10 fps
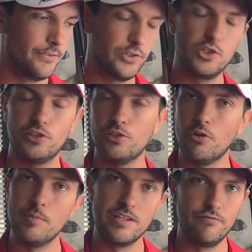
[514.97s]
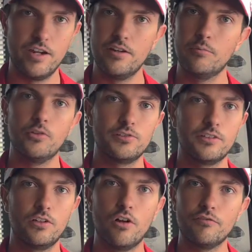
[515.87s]
There's just so many variables
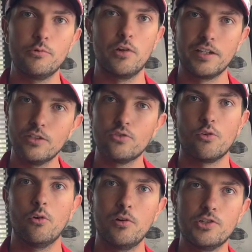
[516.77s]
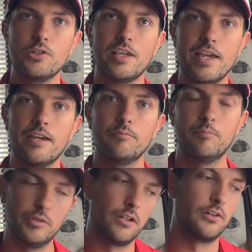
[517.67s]
in golf. You want to control what you can,
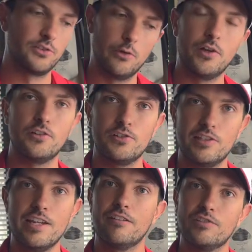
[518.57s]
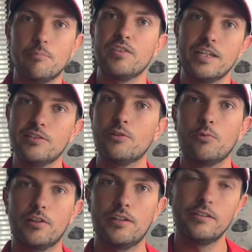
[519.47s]
but also understand if something isn't
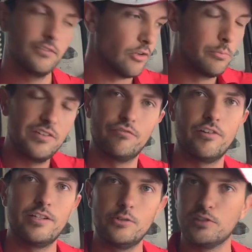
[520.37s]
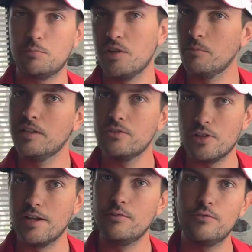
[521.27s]
working, don't be afraid to experiment,
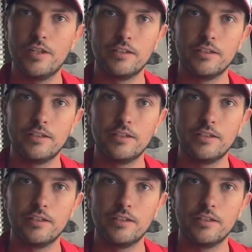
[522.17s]
try new